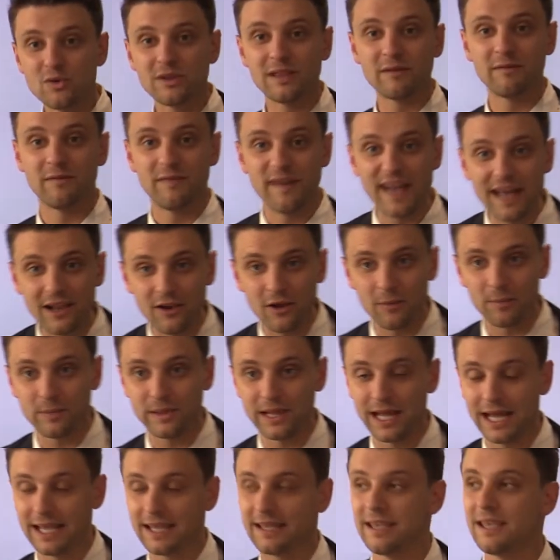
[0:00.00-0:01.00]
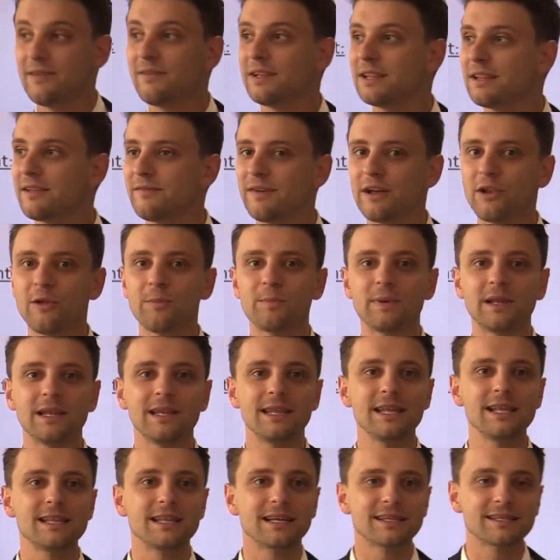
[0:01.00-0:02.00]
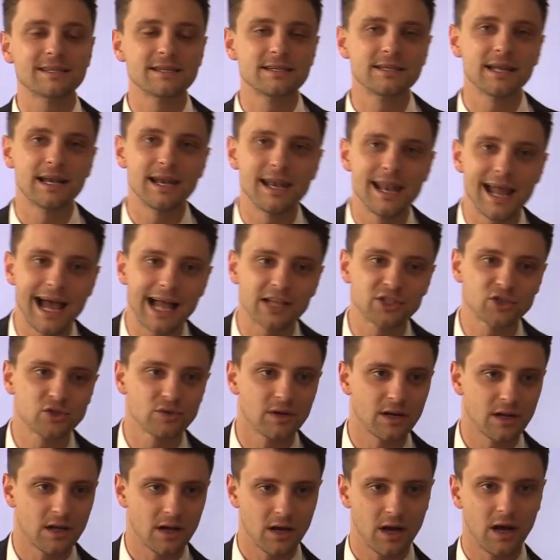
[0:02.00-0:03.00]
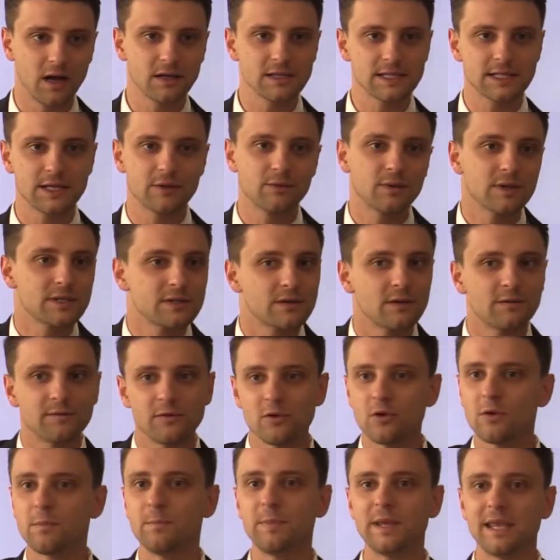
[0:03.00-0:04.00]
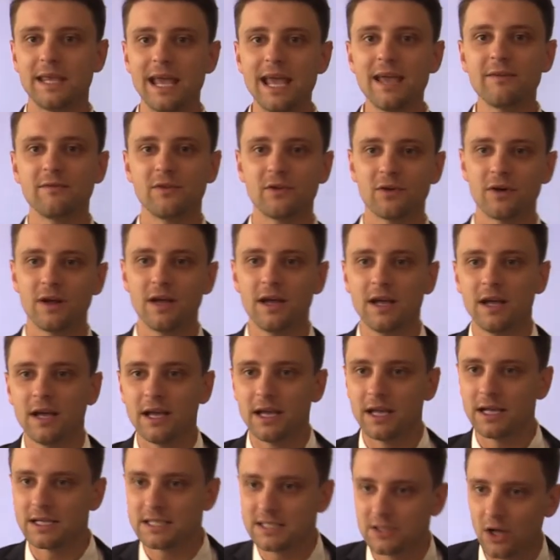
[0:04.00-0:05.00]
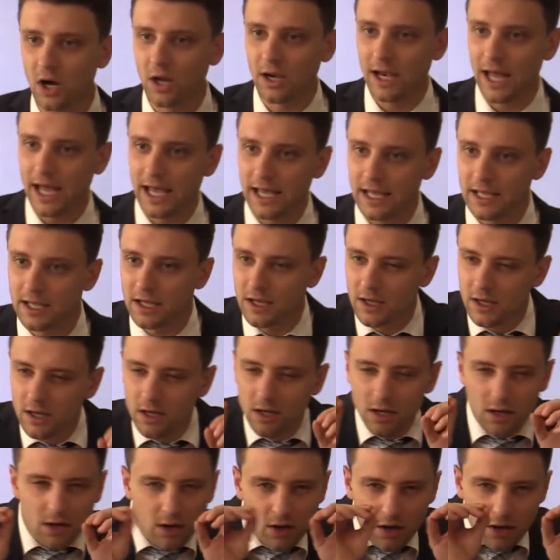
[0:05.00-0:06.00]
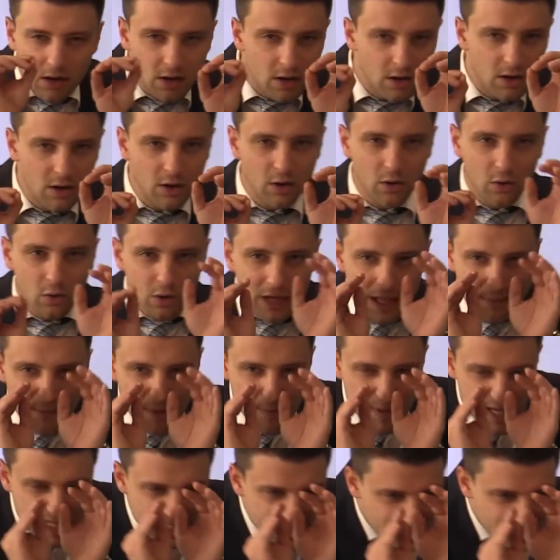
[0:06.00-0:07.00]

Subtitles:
you develop. Like, even developing leaders is a natural consequence of your behavior. It's not like, oh, let me